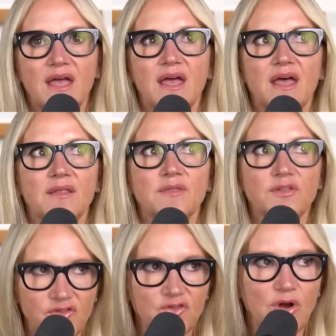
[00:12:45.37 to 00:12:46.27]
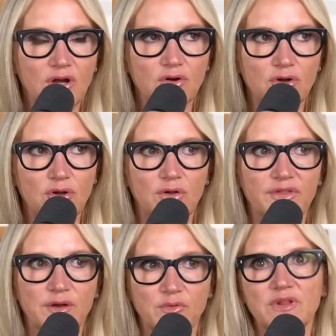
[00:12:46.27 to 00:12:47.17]
And the struggle
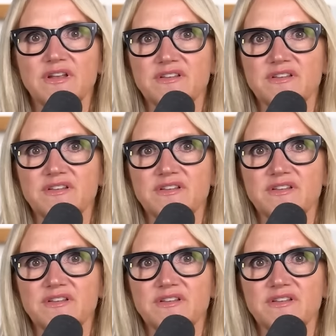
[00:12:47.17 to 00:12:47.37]
that really